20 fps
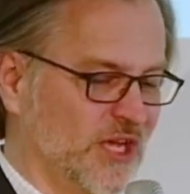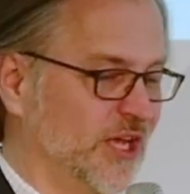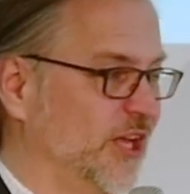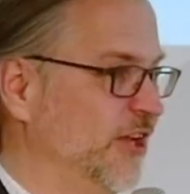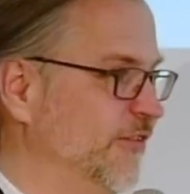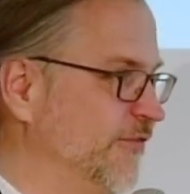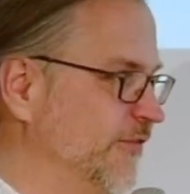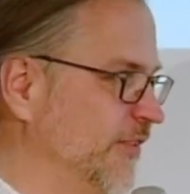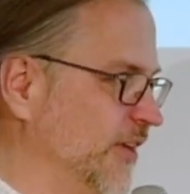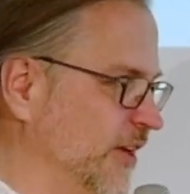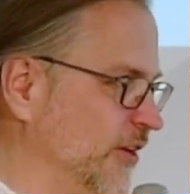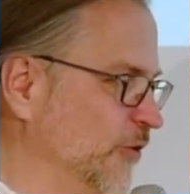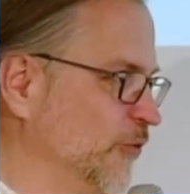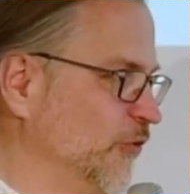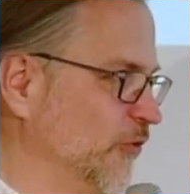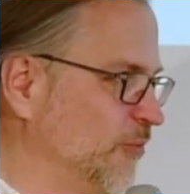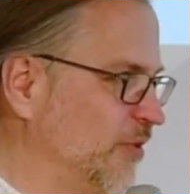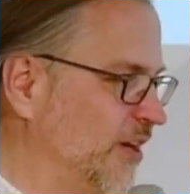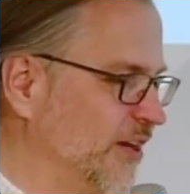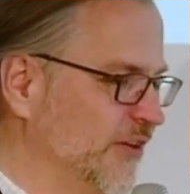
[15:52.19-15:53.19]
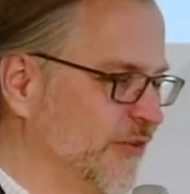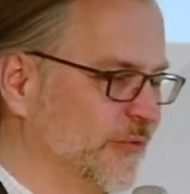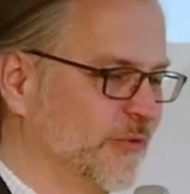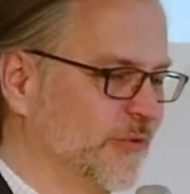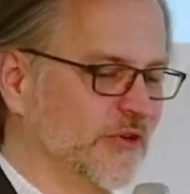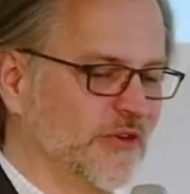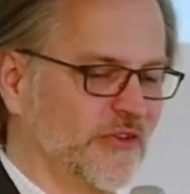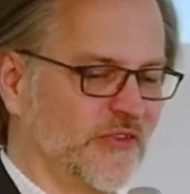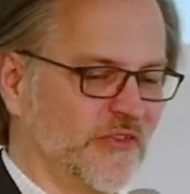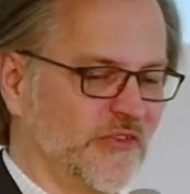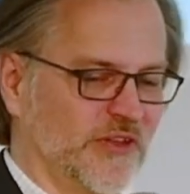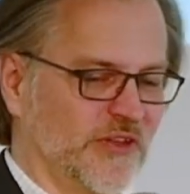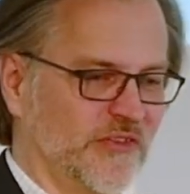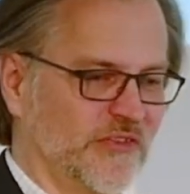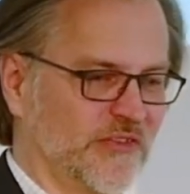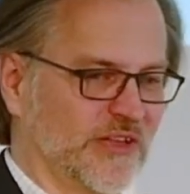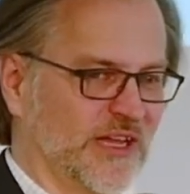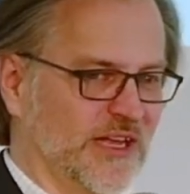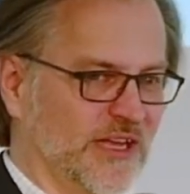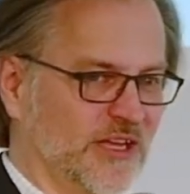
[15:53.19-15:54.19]
If they use passwords,
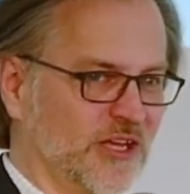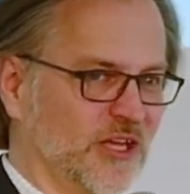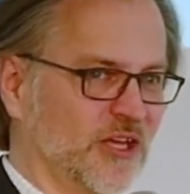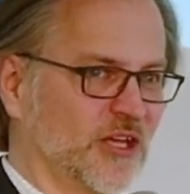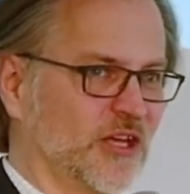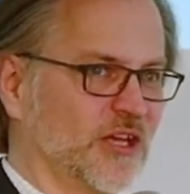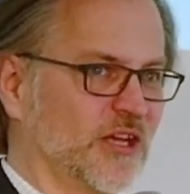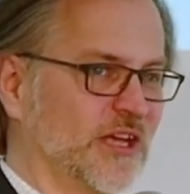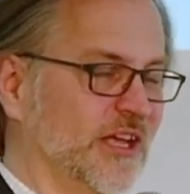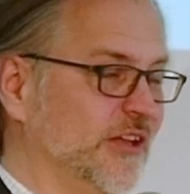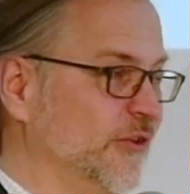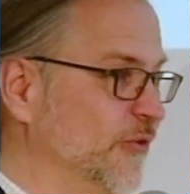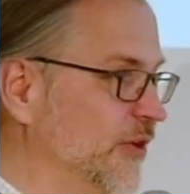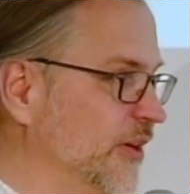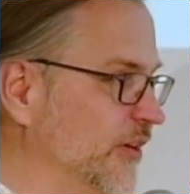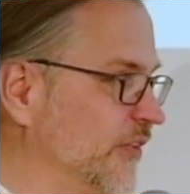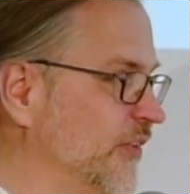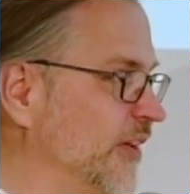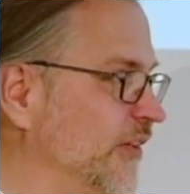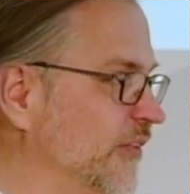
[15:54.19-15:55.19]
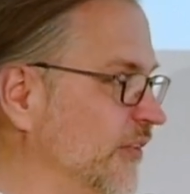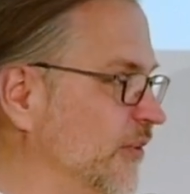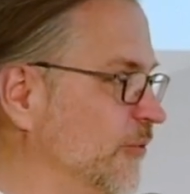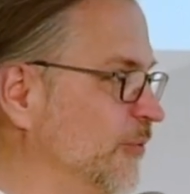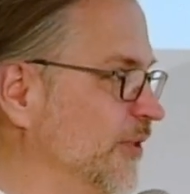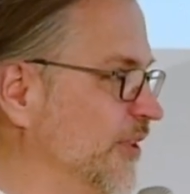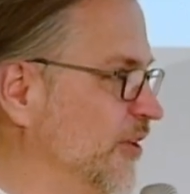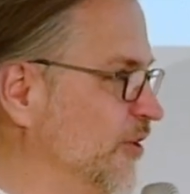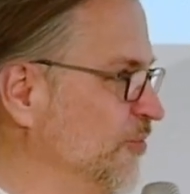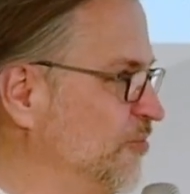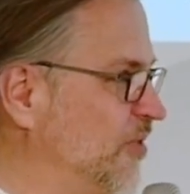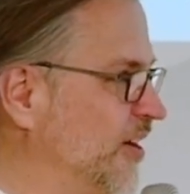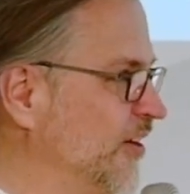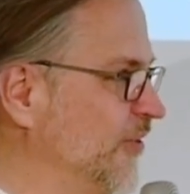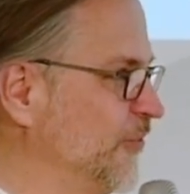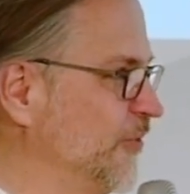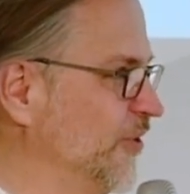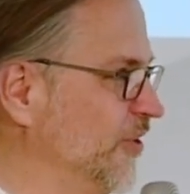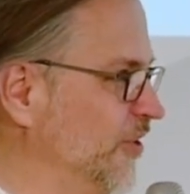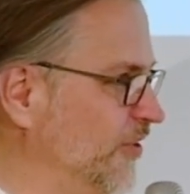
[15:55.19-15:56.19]
it's like, can you access it without
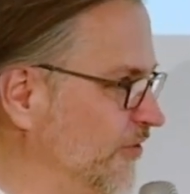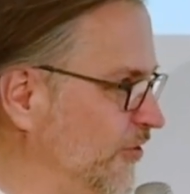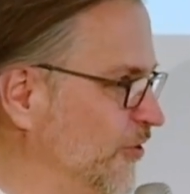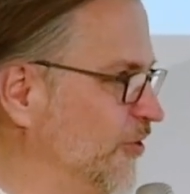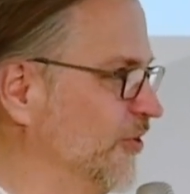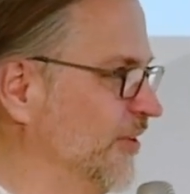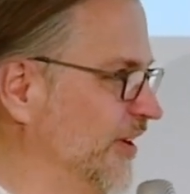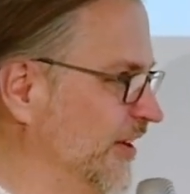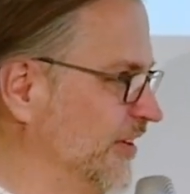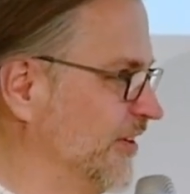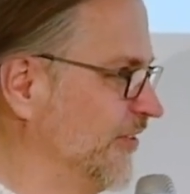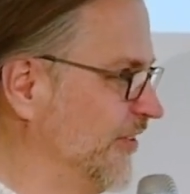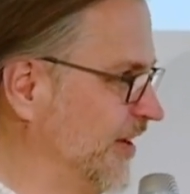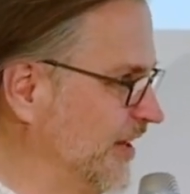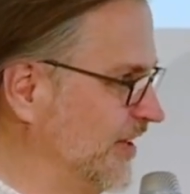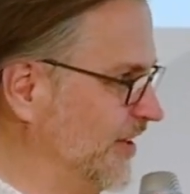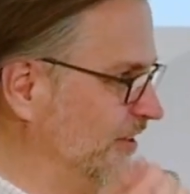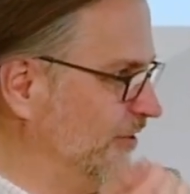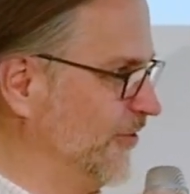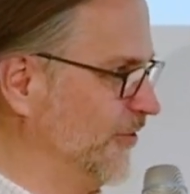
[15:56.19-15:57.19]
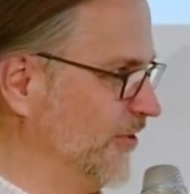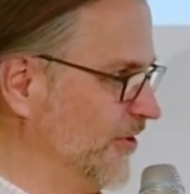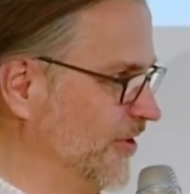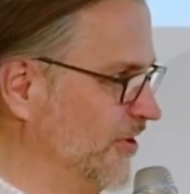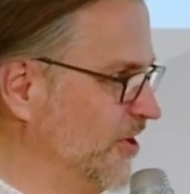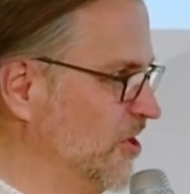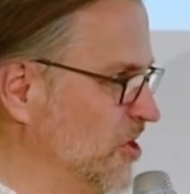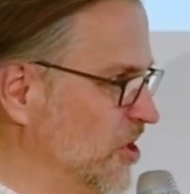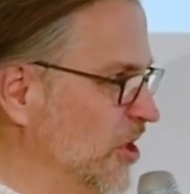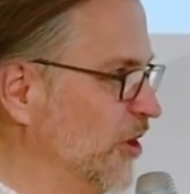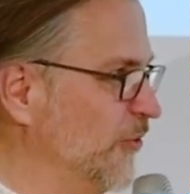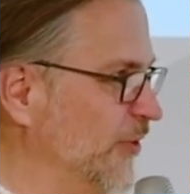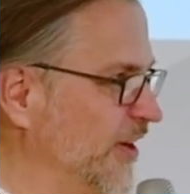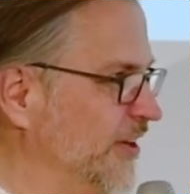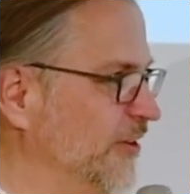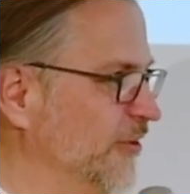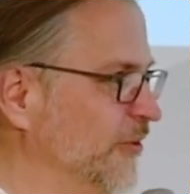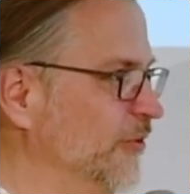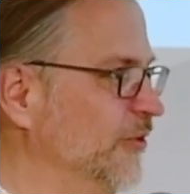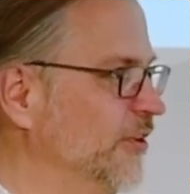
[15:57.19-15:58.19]
password? If you connect directly to the
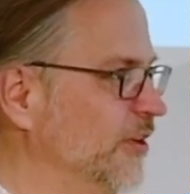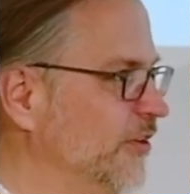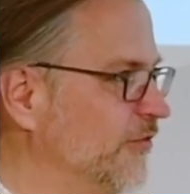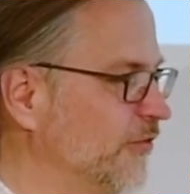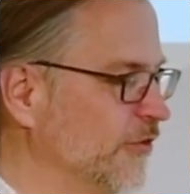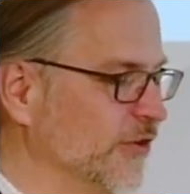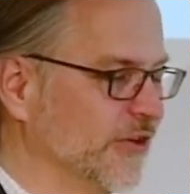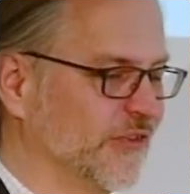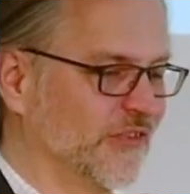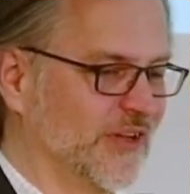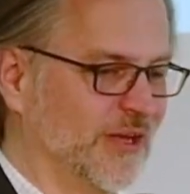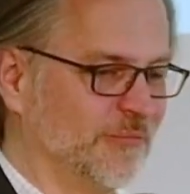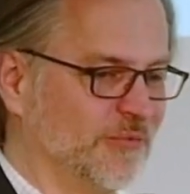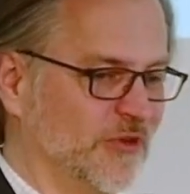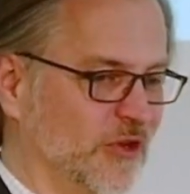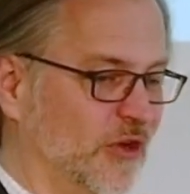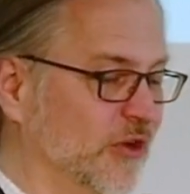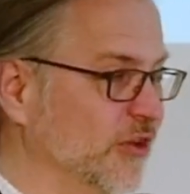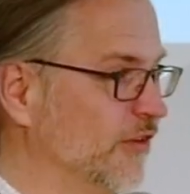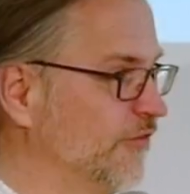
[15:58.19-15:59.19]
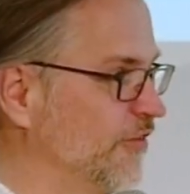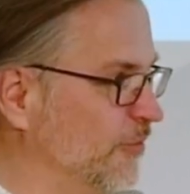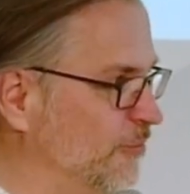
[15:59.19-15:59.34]
radio unit, for example, all of the